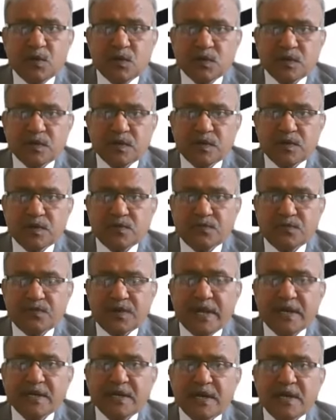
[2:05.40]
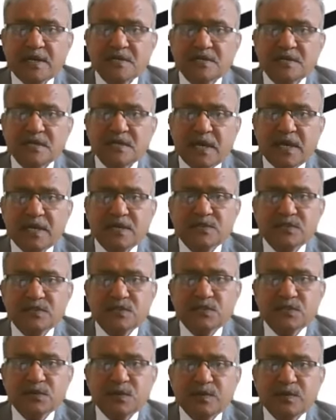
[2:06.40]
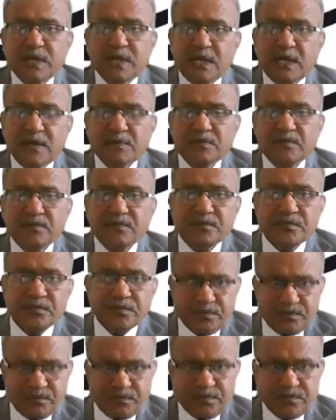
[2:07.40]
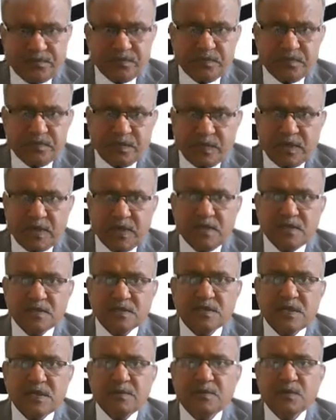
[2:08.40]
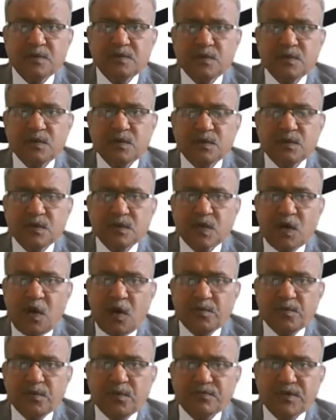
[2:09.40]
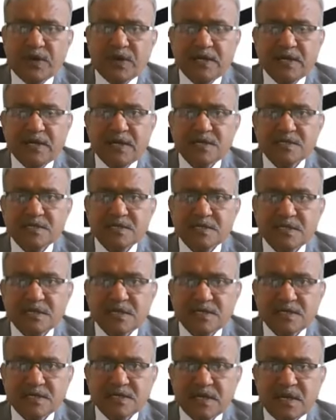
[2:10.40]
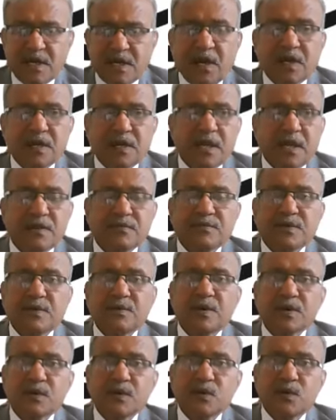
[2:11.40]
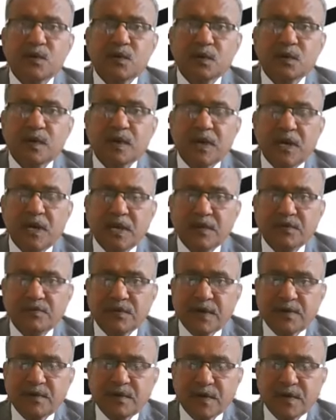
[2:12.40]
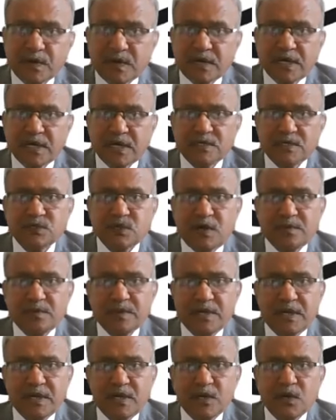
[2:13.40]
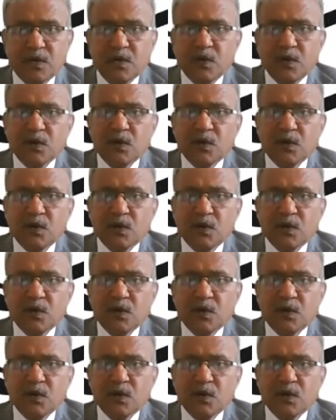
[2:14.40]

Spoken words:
good finance executive in a some good top finance industry. Or if I want to get a job in a